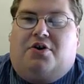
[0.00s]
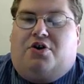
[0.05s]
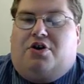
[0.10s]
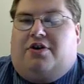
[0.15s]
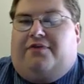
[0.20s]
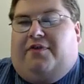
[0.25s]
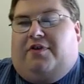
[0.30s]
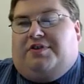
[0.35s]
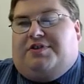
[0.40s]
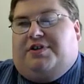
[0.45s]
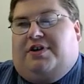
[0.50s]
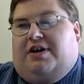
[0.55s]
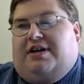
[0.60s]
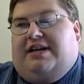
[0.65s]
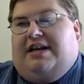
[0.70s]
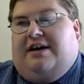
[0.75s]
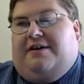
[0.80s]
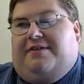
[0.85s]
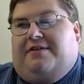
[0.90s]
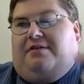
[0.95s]
You've also got
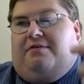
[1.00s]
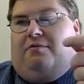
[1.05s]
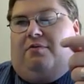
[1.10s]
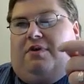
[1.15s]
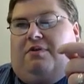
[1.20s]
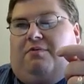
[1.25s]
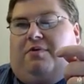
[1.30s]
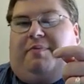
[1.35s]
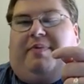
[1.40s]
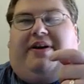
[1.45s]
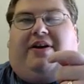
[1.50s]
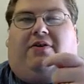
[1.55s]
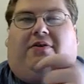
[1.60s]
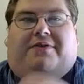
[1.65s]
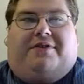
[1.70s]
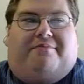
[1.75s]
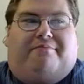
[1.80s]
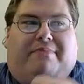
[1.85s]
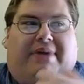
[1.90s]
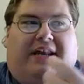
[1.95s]
now what would be called
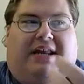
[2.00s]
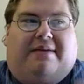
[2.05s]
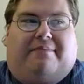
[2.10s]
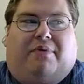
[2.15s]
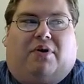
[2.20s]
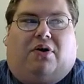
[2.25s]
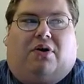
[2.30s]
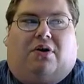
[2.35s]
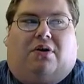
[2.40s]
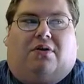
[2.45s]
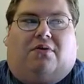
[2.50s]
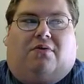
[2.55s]
the mini ball,